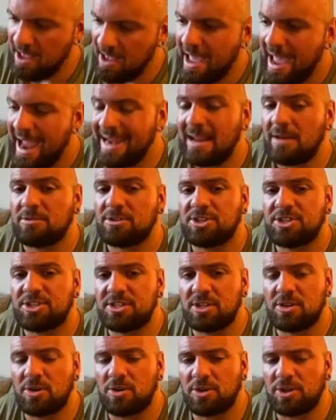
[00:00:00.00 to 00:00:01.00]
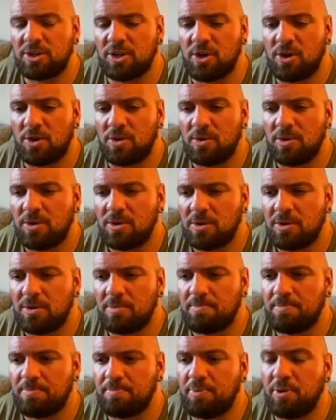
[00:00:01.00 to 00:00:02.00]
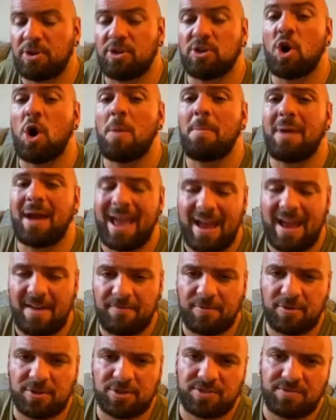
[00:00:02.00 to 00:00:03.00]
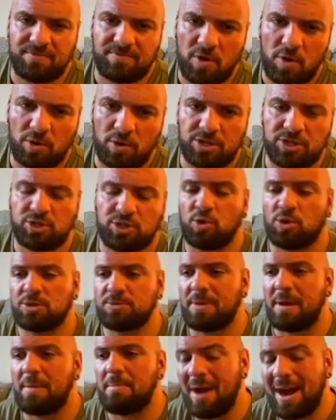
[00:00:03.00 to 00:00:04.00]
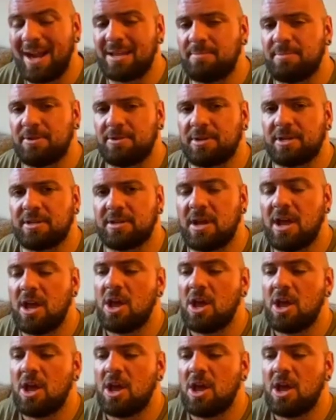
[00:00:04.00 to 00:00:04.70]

And I was still, putting all my efforts and focus towards my bodybuilding.